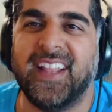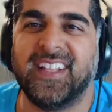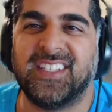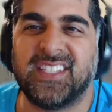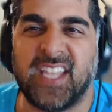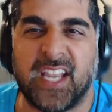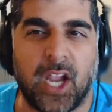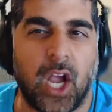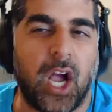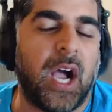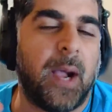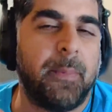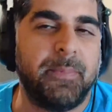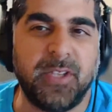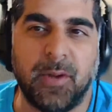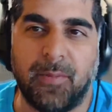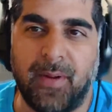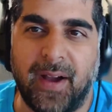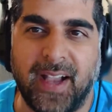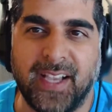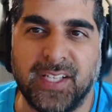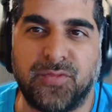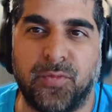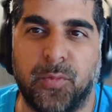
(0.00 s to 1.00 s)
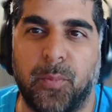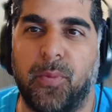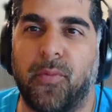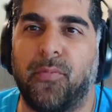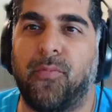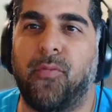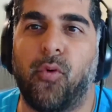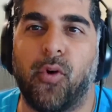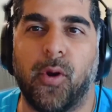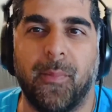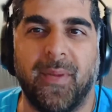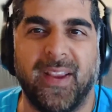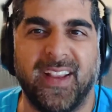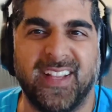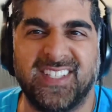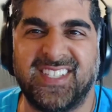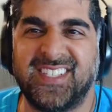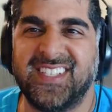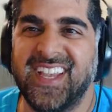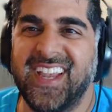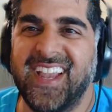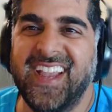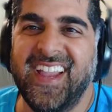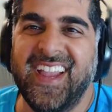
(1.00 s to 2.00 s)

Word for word: It's like optimized for performance